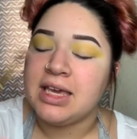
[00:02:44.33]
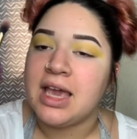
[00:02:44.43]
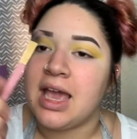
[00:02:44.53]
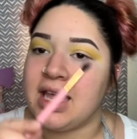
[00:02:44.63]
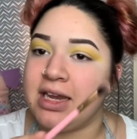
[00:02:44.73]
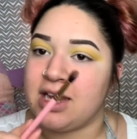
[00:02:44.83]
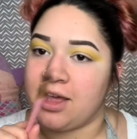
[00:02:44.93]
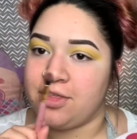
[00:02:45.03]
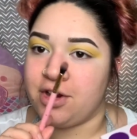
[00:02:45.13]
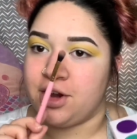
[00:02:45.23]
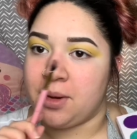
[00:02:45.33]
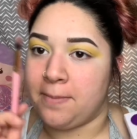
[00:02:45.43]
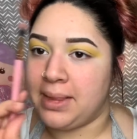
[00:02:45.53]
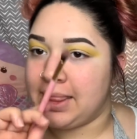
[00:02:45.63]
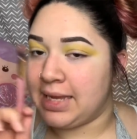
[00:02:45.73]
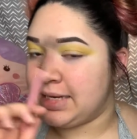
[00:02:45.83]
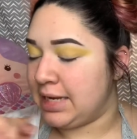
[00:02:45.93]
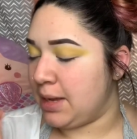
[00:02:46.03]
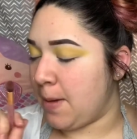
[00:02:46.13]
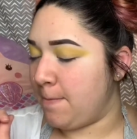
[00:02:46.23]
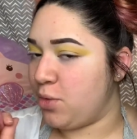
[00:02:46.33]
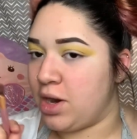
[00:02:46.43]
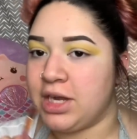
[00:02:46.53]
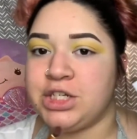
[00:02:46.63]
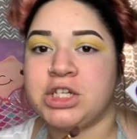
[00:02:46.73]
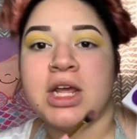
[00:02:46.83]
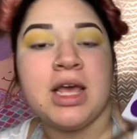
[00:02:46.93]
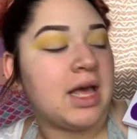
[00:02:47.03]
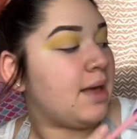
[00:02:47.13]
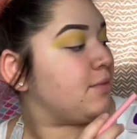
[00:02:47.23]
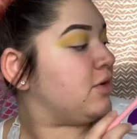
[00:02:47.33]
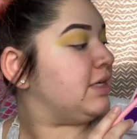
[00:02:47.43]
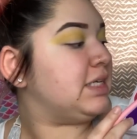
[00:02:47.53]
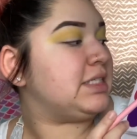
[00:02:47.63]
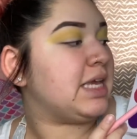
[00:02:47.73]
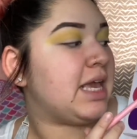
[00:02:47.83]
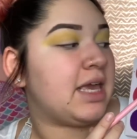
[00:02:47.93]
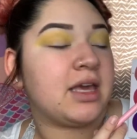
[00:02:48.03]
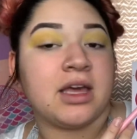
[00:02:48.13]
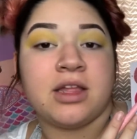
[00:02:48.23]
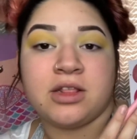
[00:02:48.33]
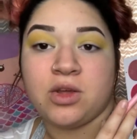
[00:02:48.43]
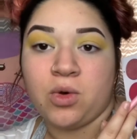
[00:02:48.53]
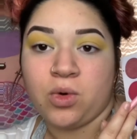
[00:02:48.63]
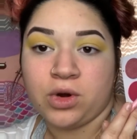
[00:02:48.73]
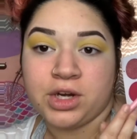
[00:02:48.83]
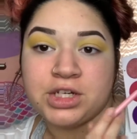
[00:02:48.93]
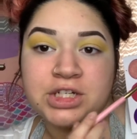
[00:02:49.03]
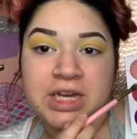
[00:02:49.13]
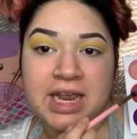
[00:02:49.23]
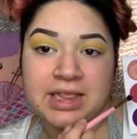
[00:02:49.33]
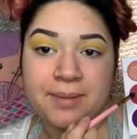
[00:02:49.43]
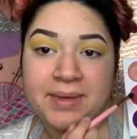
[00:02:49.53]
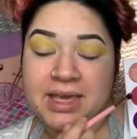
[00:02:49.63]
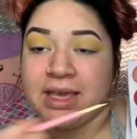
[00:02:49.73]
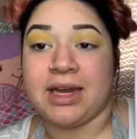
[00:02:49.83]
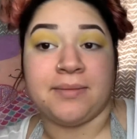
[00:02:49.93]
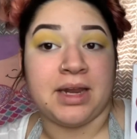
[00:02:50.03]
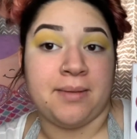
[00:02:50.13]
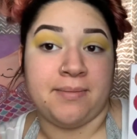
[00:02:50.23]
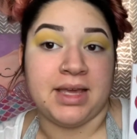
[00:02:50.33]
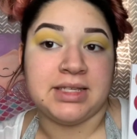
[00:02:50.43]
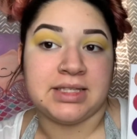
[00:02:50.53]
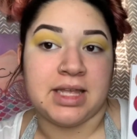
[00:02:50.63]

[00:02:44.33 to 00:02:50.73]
another blending brush, I'm going to take the orange and the pink and I'm going to mix them.